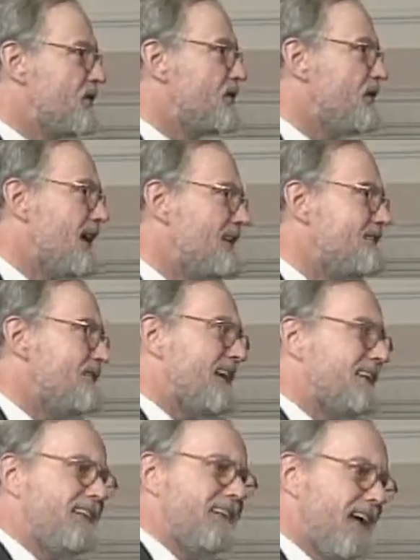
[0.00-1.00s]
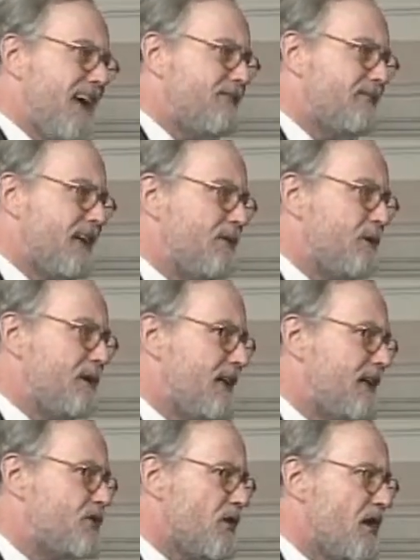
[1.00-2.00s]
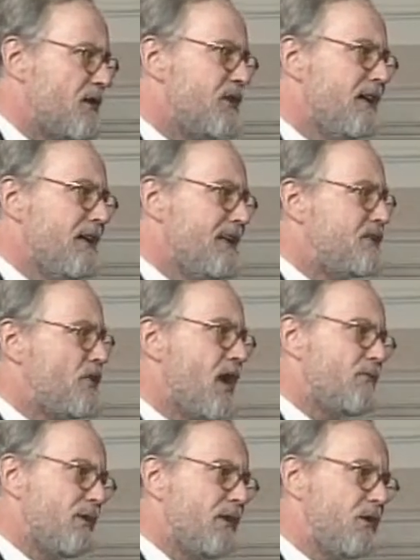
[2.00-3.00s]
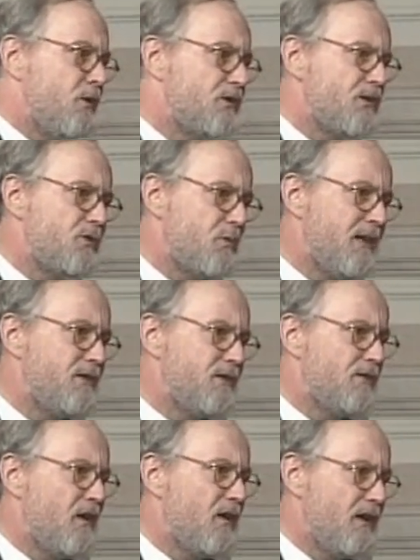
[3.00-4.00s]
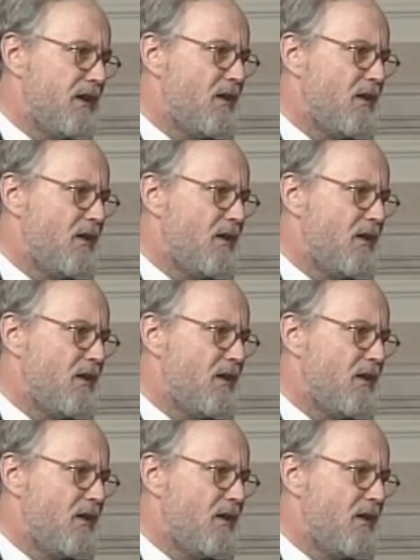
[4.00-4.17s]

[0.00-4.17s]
He says the courts were wrong to remand him to the Department of Corrections and not the